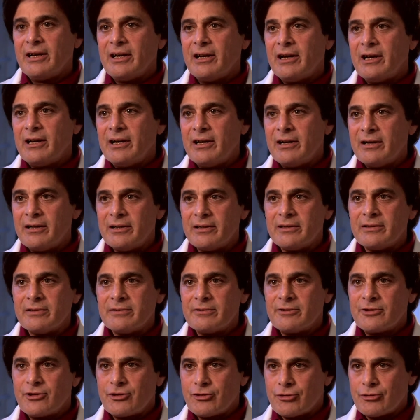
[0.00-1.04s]
Uh,
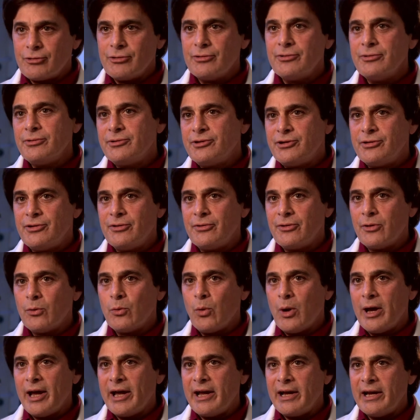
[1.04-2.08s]
true to the
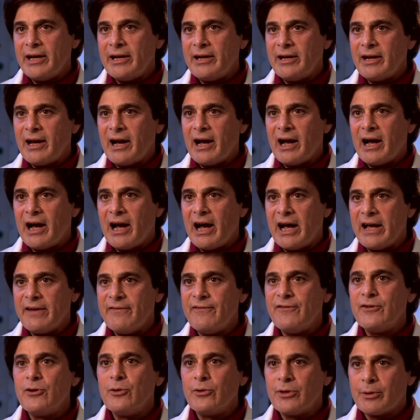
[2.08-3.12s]
way I
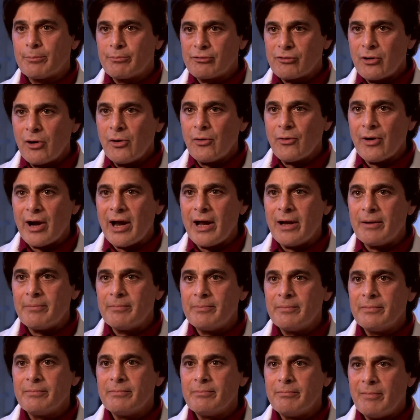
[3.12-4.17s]
view the
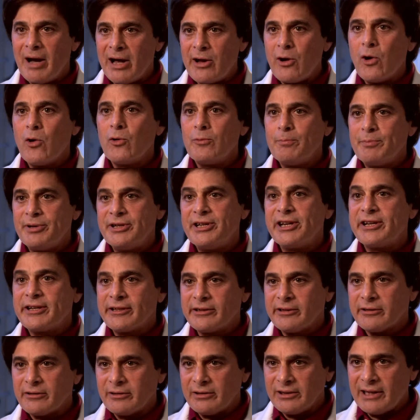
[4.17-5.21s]
program, my own
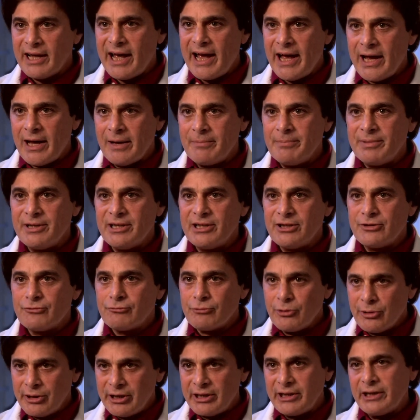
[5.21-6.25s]
particular lab is
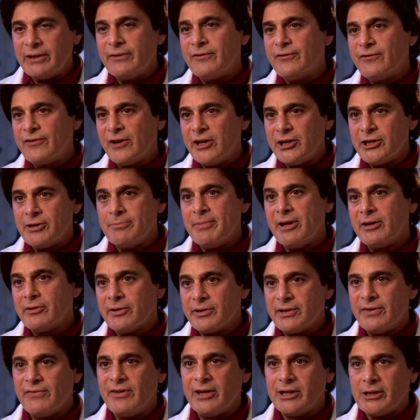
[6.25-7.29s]
rooted in fundamental
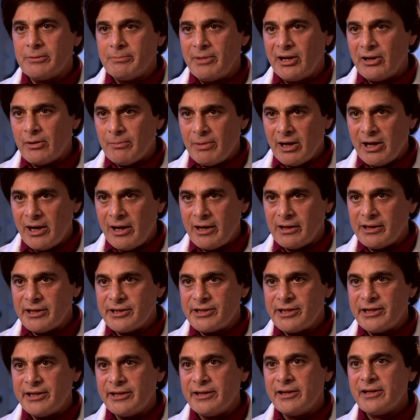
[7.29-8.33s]
developmental
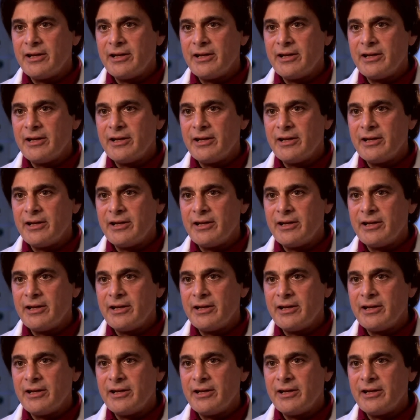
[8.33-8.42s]
biology.